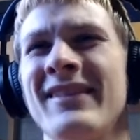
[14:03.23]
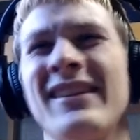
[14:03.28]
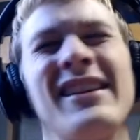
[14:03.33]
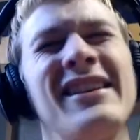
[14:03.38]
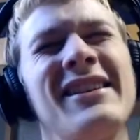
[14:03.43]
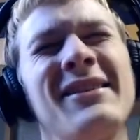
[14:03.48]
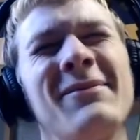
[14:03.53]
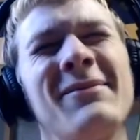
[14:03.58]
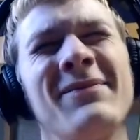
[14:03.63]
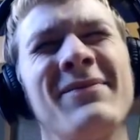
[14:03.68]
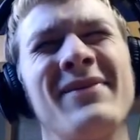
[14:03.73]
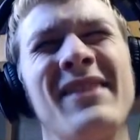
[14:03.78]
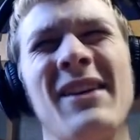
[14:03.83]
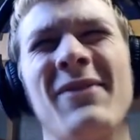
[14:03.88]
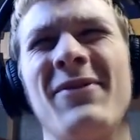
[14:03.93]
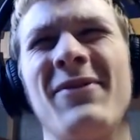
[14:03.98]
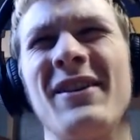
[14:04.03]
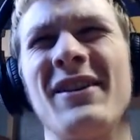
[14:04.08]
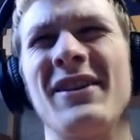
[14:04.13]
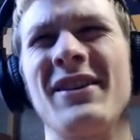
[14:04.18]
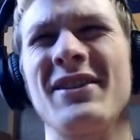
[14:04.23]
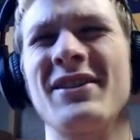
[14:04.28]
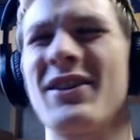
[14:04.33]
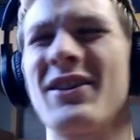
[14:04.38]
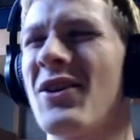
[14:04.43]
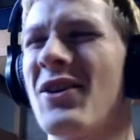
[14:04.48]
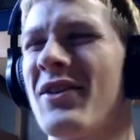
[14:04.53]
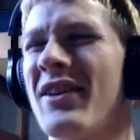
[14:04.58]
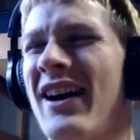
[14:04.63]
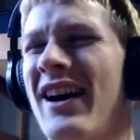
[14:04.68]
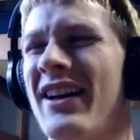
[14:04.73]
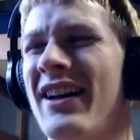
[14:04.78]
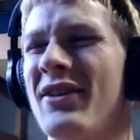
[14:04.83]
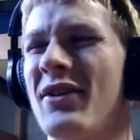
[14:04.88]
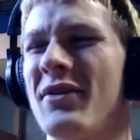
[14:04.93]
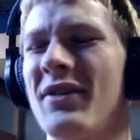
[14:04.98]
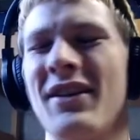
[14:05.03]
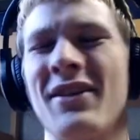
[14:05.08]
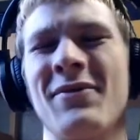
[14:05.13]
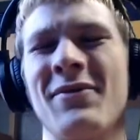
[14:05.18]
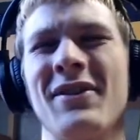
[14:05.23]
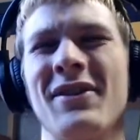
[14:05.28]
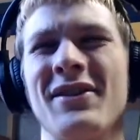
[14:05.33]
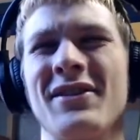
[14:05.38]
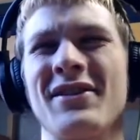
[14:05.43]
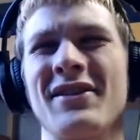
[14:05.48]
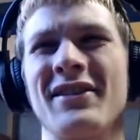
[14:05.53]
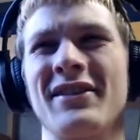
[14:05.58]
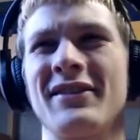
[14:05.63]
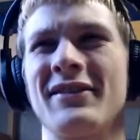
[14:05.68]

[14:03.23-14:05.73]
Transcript: Mmm, the feels. Oh god, no, not the feels.